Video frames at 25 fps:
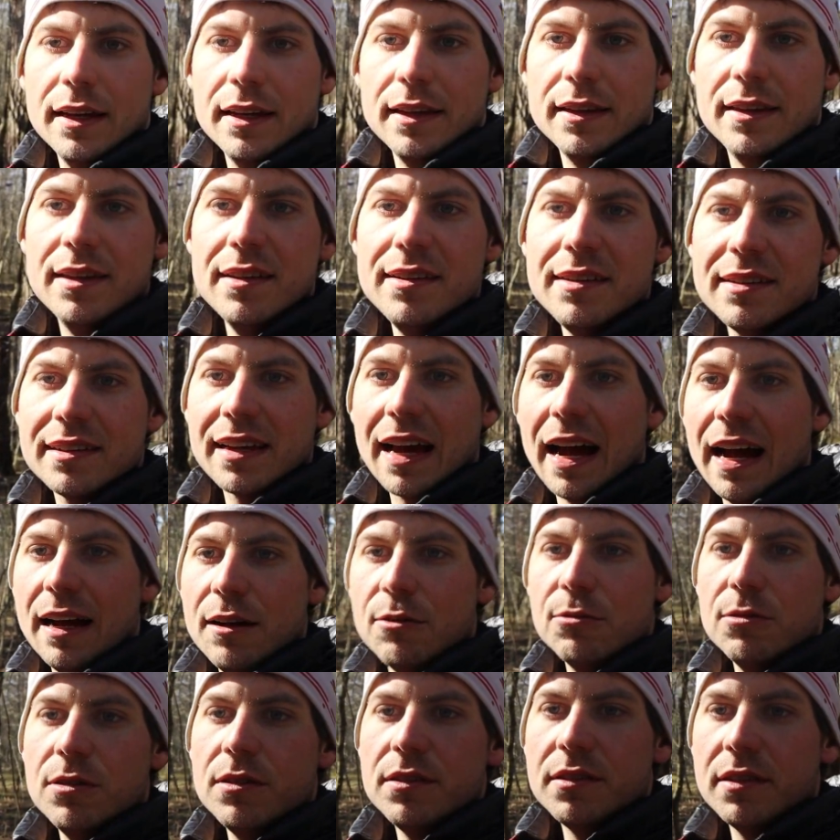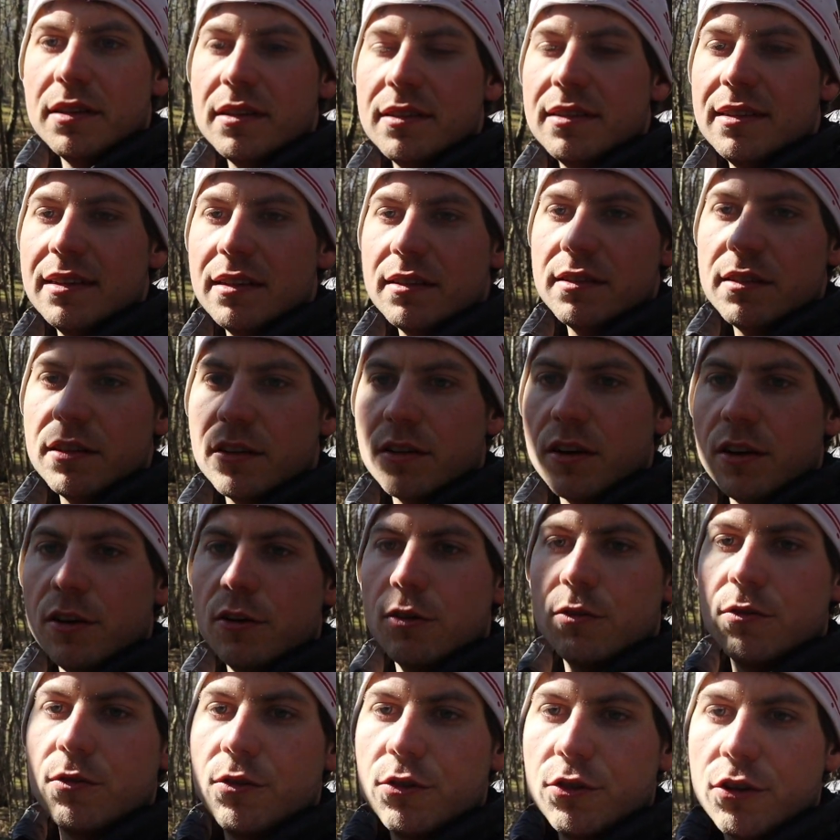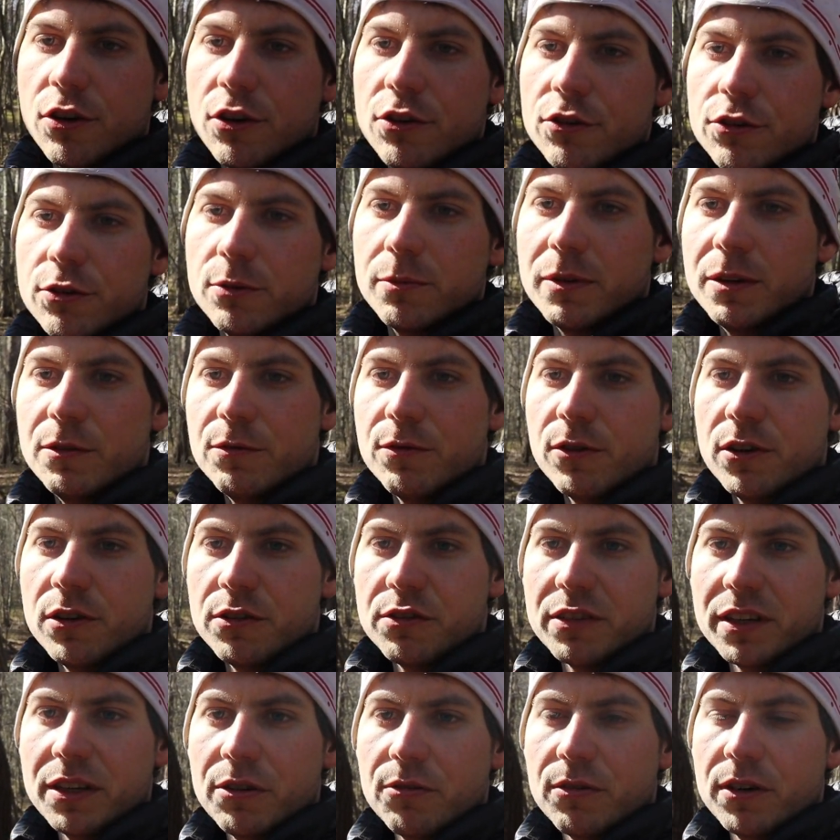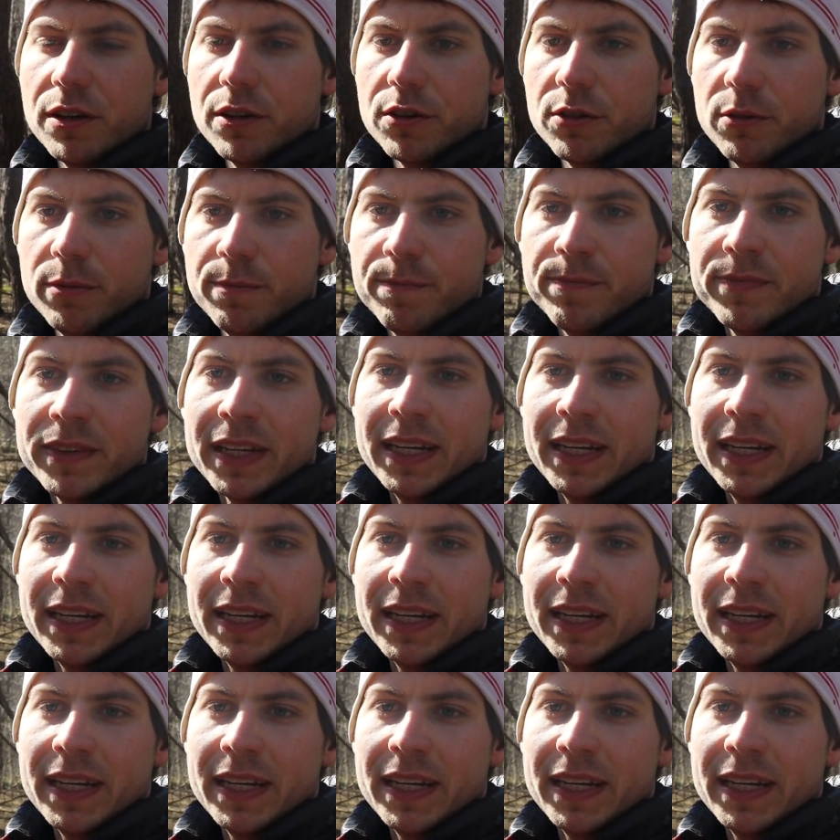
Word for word: this guy was insisting on overcharging me for a ski rental